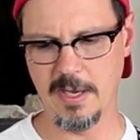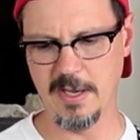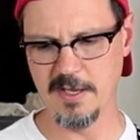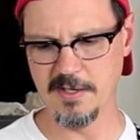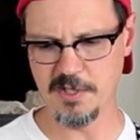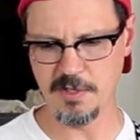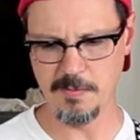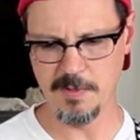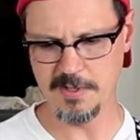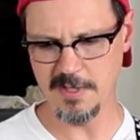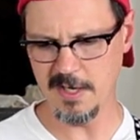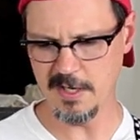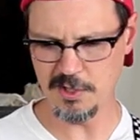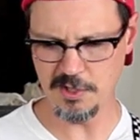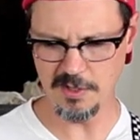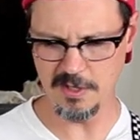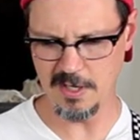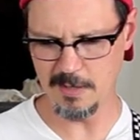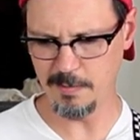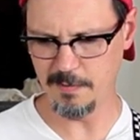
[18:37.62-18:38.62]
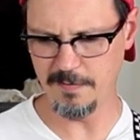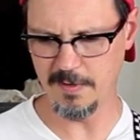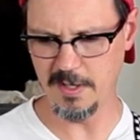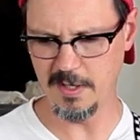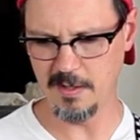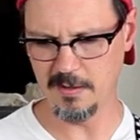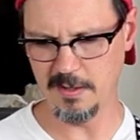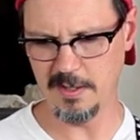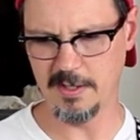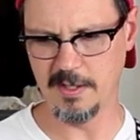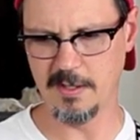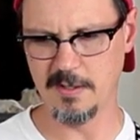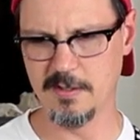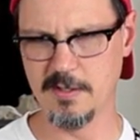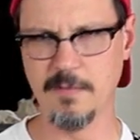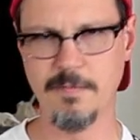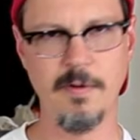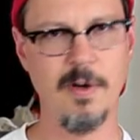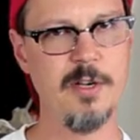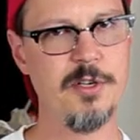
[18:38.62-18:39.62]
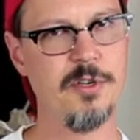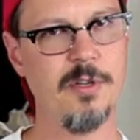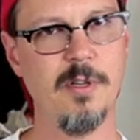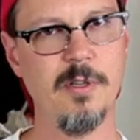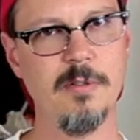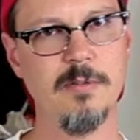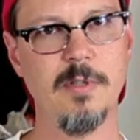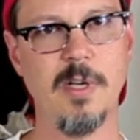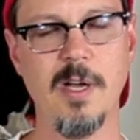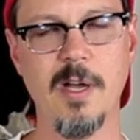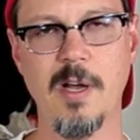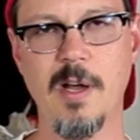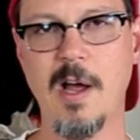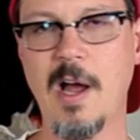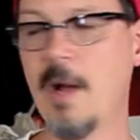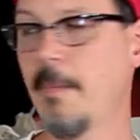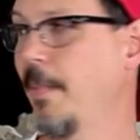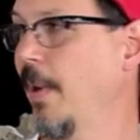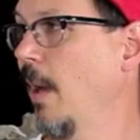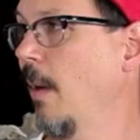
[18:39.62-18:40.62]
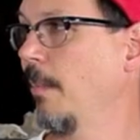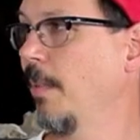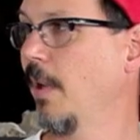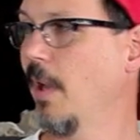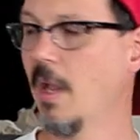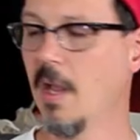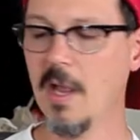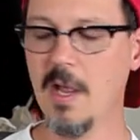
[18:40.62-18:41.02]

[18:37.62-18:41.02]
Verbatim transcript: instrumentation amplifier, like a differential uh, op amp